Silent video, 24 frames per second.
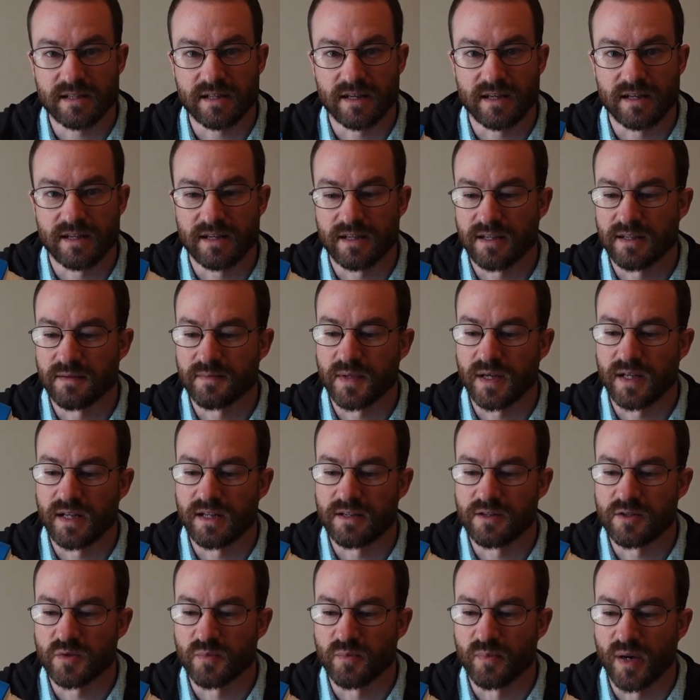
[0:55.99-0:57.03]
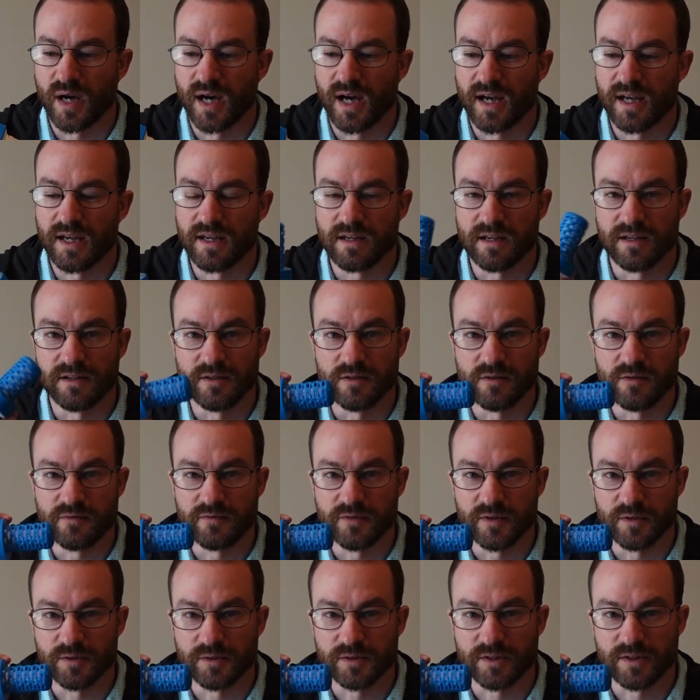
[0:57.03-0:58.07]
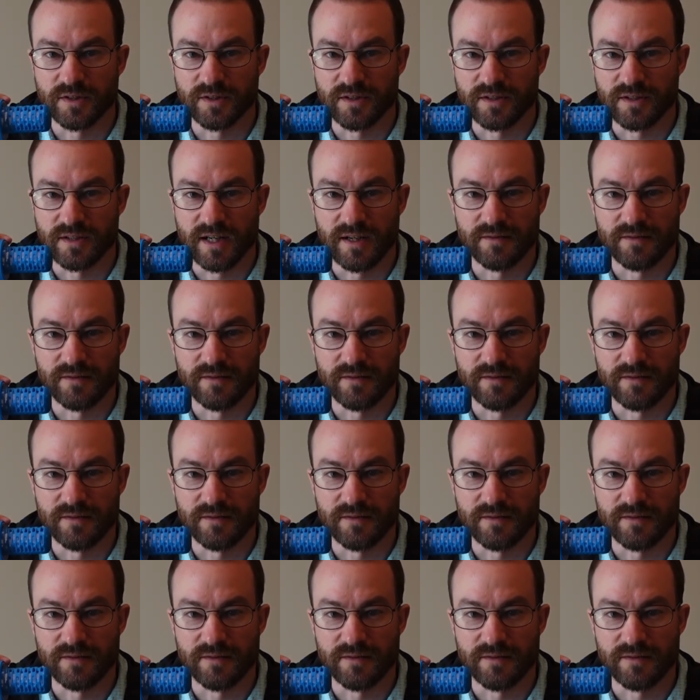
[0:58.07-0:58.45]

and then just buy a new filter